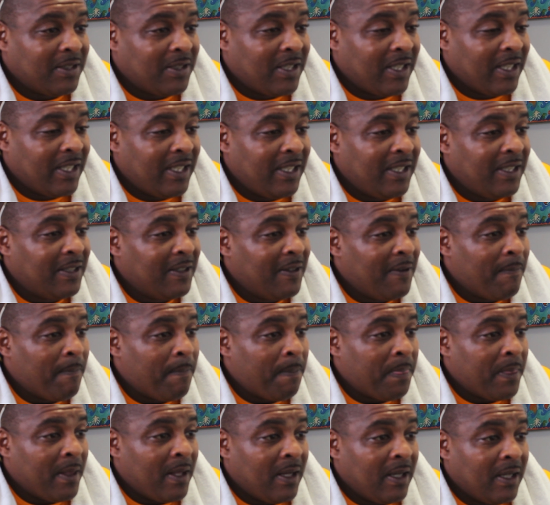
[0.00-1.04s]
Kenny
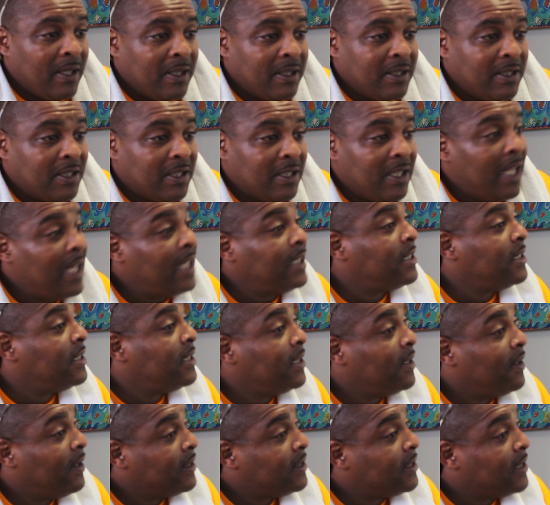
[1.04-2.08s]
uh, is a legend
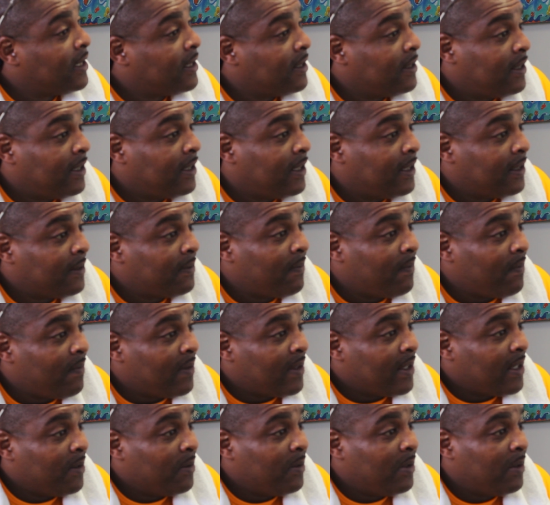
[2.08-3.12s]
here at Leg.
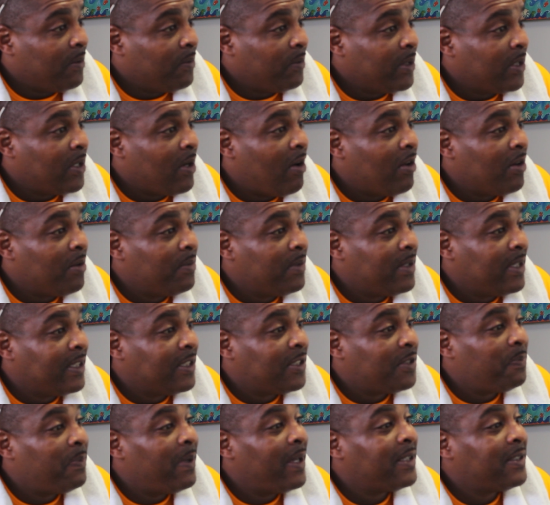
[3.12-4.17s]
Well, we call him the
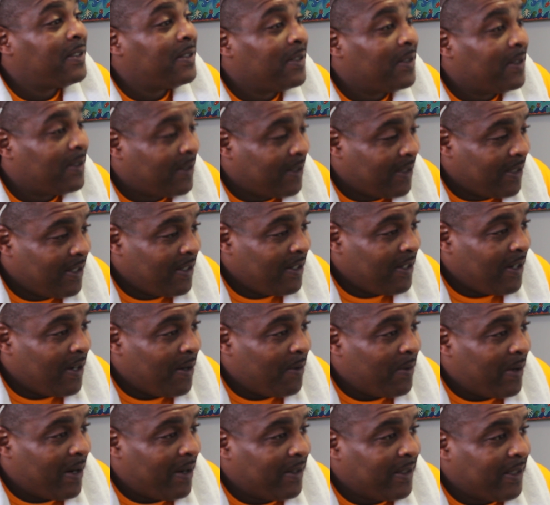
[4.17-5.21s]
inspector
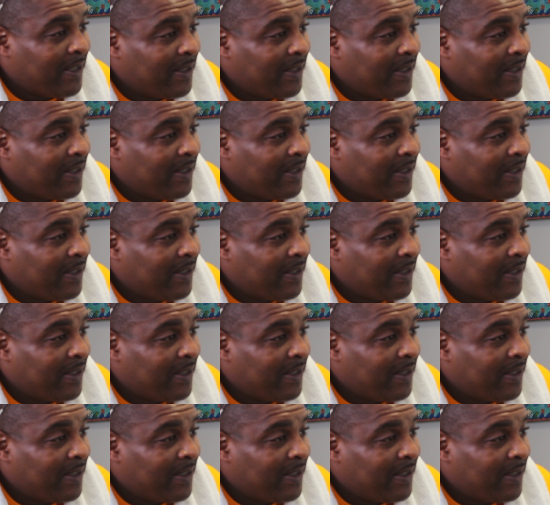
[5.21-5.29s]
around